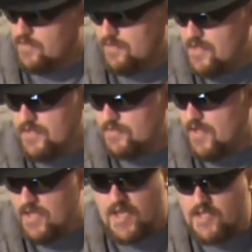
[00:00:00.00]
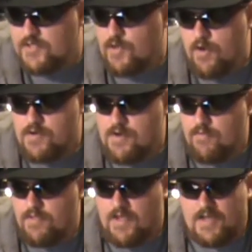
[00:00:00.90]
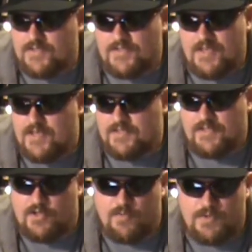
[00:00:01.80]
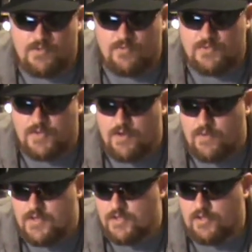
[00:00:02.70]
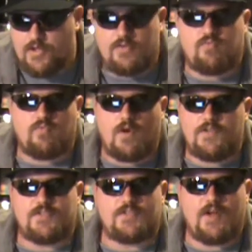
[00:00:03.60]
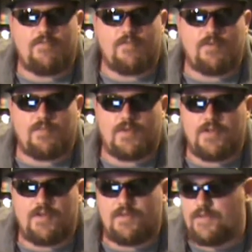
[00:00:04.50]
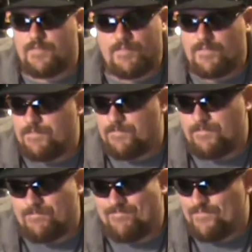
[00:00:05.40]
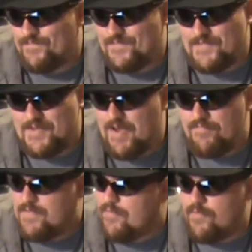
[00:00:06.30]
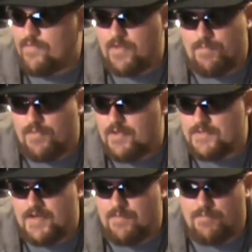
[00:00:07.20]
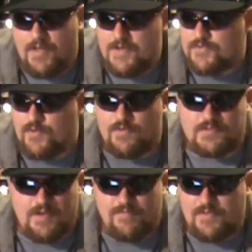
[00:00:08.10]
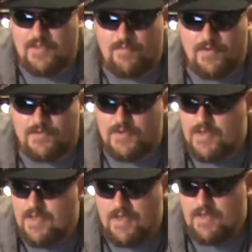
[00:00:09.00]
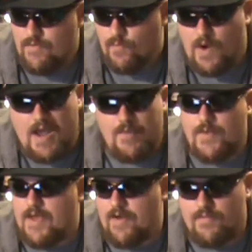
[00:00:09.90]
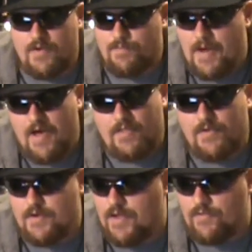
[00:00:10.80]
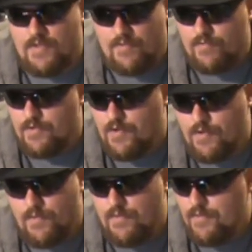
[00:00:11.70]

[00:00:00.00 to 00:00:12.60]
He hits hard and everything. I just think he's a little bit too slow. He's a good run stuffer, but see, I've never really seen him play strong safety that much. Why we got rid of Pollard, I'll never know.